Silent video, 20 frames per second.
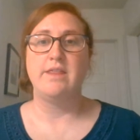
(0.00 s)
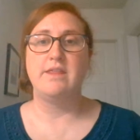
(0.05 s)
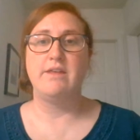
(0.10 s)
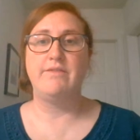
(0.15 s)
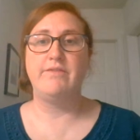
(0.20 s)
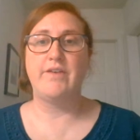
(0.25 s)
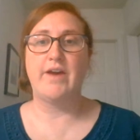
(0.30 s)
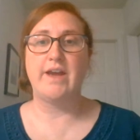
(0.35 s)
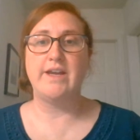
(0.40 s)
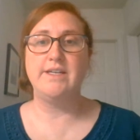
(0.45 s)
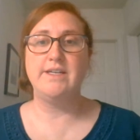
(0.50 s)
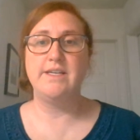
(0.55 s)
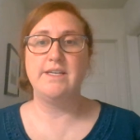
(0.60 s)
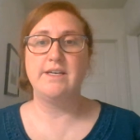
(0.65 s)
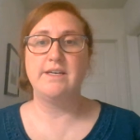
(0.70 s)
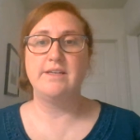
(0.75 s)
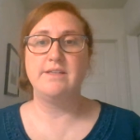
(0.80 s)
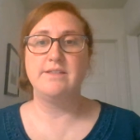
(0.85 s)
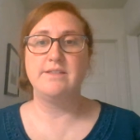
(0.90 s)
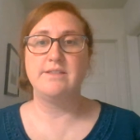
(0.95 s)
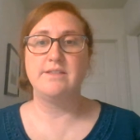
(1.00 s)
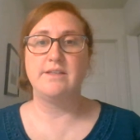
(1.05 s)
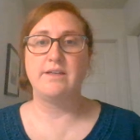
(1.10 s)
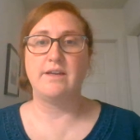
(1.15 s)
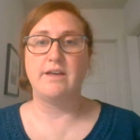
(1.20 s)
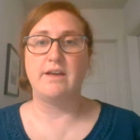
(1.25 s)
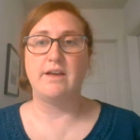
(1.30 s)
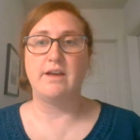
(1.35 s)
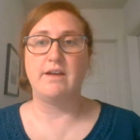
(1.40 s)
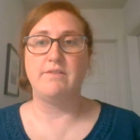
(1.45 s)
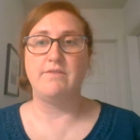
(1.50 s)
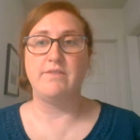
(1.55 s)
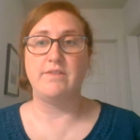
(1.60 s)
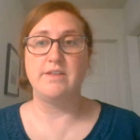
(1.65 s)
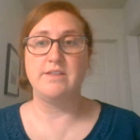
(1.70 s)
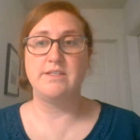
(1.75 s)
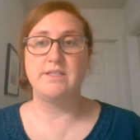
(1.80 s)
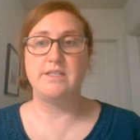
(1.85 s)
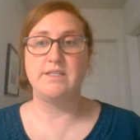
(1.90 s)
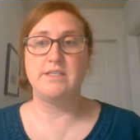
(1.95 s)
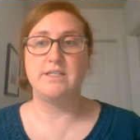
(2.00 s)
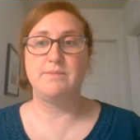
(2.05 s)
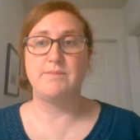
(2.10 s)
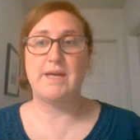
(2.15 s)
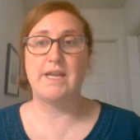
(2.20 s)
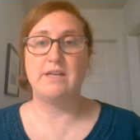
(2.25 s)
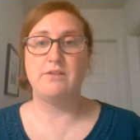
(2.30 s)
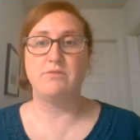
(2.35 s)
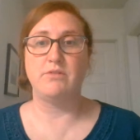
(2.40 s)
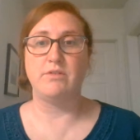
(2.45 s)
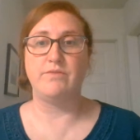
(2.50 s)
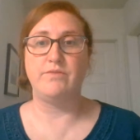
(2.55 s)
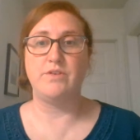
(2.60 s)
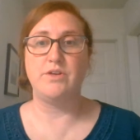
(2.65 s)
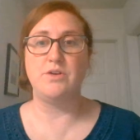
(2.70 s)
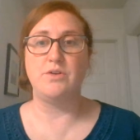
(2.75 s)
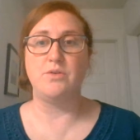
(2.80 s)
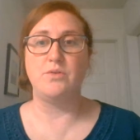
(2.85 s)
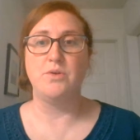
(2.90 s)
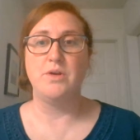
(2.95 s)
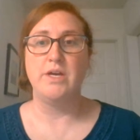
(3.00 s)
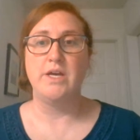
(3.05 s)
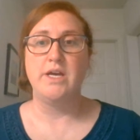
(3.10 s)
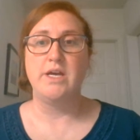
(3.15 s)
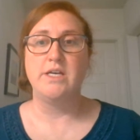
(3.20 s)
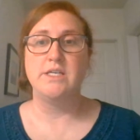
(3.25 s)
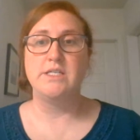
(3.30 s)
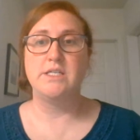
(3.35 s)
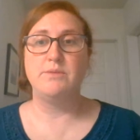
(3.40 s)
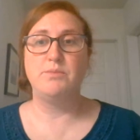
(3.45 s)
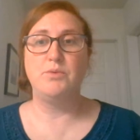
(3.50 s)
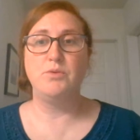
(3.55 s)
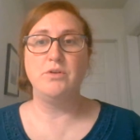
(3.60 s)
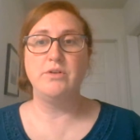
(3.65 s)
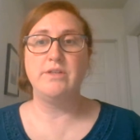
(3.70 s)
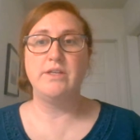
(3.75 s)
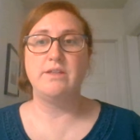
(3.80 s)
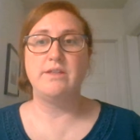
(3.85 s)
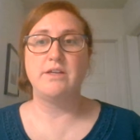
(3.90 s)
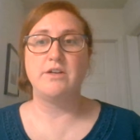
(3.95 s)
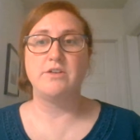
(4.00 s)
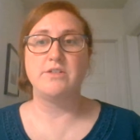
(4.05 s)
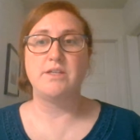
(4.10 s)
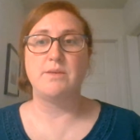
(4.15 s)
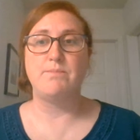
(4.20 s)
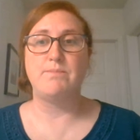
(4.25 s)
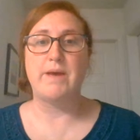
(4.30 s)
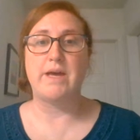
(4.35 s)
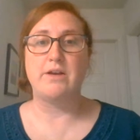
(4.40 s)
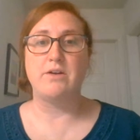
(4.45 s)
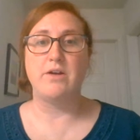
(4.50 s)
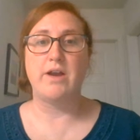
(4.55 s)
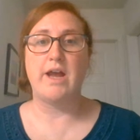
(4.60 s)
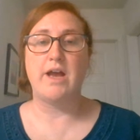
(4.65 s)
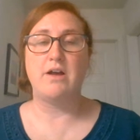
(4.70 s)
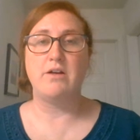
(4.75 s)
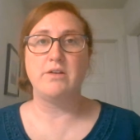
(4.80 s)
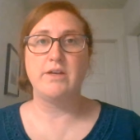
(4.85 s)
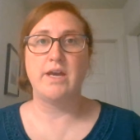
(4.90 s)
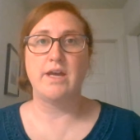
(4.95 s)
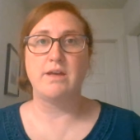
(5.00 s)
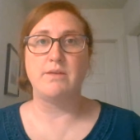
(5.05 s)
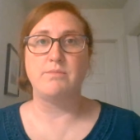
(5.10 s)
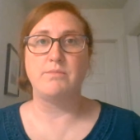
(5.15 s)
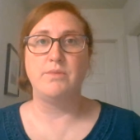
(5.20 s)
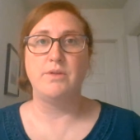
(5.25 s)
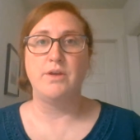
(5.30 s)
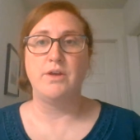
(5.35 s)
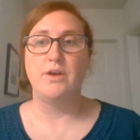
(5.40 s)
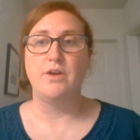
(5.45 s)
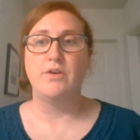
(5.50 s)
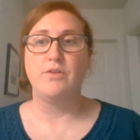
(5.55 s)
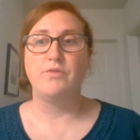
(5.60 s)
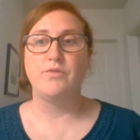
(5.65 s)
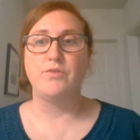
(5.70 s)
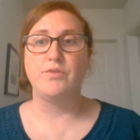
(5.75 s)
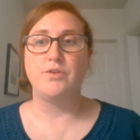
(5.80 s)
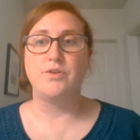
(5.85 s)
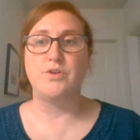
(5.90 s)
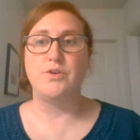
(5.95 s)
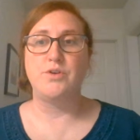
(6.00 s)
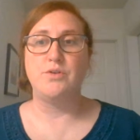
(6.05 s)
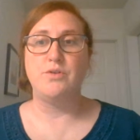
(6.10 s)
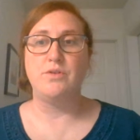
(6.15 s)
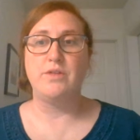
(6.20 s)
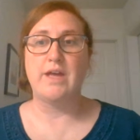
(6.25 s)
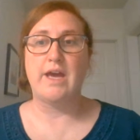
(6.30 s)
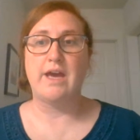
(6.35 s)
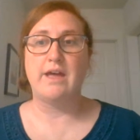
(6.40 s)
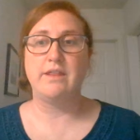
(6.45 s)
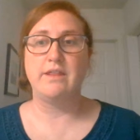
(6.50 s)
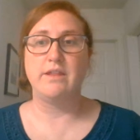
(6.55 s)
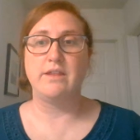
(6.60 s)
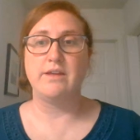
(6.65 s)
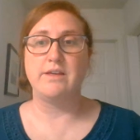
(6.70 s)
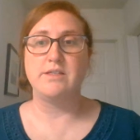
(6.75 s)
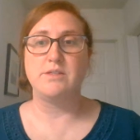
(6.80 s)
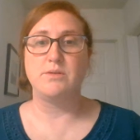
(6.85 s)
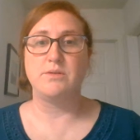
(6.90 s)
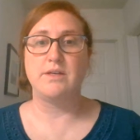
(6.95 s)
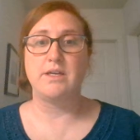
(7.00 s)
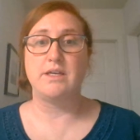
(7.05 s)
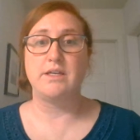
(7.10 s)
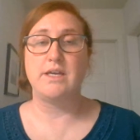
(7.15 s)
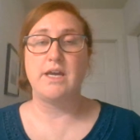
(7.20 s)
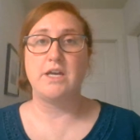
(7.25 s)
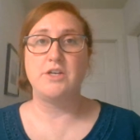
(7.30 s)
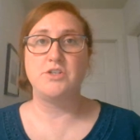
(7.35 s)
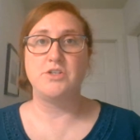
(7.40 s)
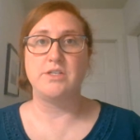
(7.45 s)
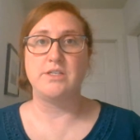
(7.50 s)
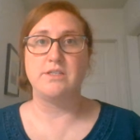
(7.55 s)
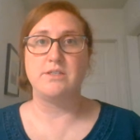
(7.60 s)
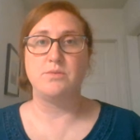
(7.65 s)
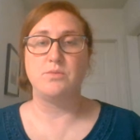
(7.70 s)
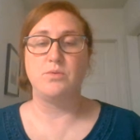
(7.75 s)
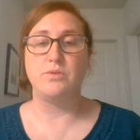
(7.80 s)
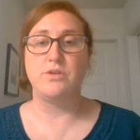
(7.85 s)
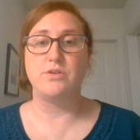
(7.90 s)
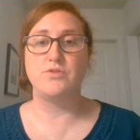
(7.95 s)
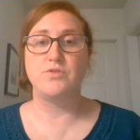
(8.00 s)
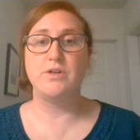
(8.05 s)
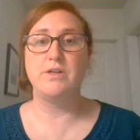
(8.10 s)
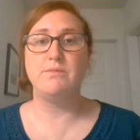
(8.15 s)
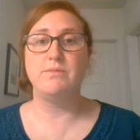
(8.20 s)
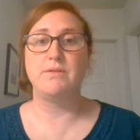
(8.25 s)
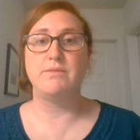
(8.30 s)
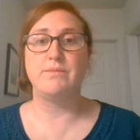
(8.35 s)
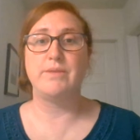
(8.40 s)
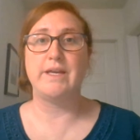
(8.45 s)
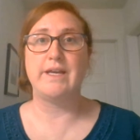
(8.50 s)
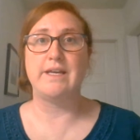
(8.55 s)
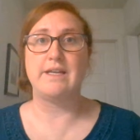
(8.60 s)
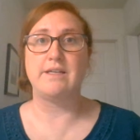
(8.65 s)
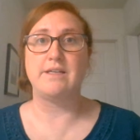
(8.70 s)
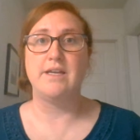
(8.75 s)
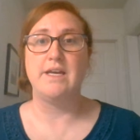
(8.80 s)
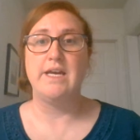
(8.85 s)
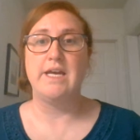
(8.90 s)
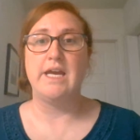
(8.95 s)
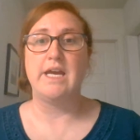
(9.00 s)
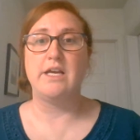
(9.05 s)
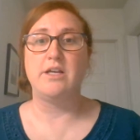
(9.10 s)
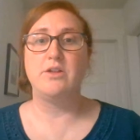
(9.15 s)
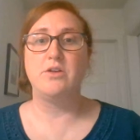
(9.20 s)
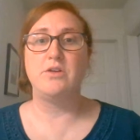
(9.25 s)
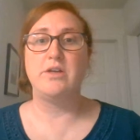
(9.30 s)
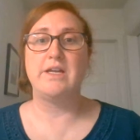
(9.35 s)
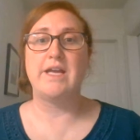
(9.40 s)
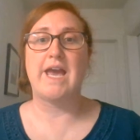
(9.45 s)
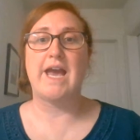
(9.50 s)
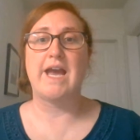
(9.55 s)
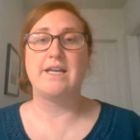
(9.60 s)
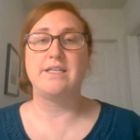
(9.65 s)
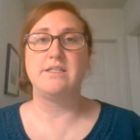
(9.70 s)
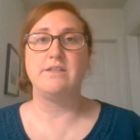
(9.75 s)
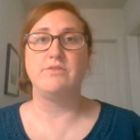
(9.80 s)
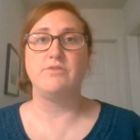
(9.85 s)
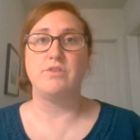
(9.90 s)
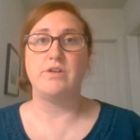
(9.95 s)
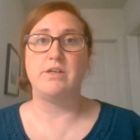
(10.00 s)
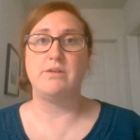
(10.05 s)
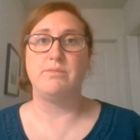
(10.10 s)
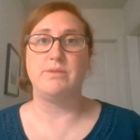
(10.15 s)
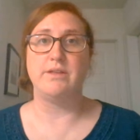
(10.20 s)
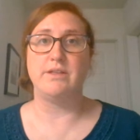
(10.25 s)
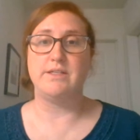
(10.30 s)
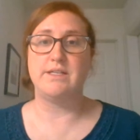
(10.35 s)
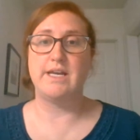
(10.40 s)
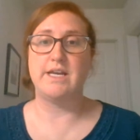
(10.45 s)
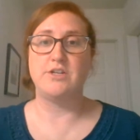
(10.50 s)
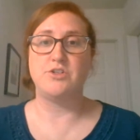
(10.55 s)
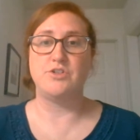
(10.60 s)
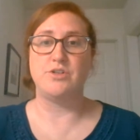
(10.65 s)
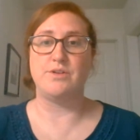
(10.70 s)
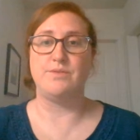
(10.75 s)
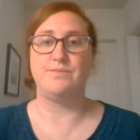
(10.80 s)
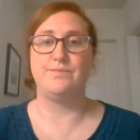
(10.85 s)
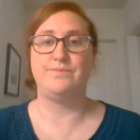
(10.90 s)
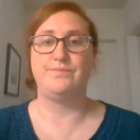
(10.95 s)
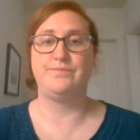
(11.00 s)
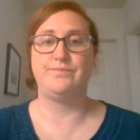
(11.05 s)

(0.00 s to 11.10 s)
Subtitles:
The findings of the systematic review support that there is a better outcome for youth athletes with concussions with a treatment plan including active rehabilitation.